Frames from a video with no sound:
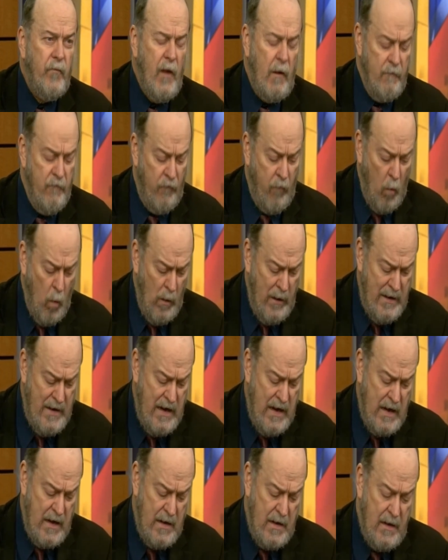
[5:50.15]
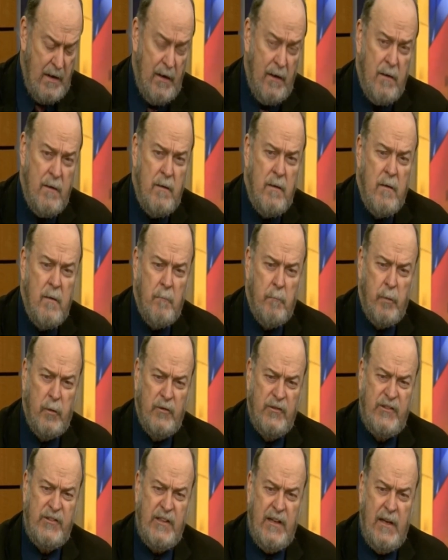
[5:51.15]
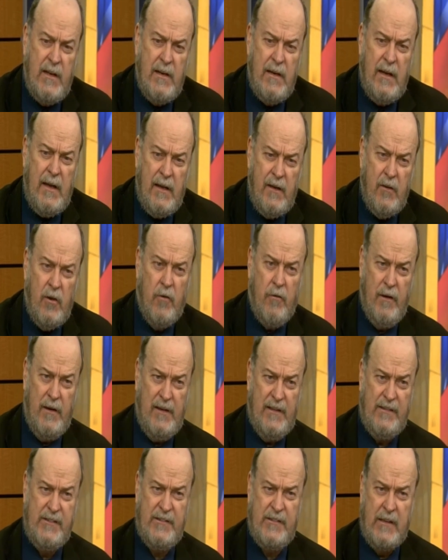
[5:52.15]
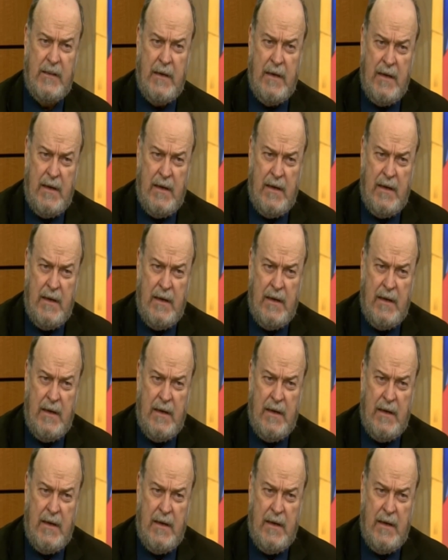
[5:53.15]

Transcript: 49% increase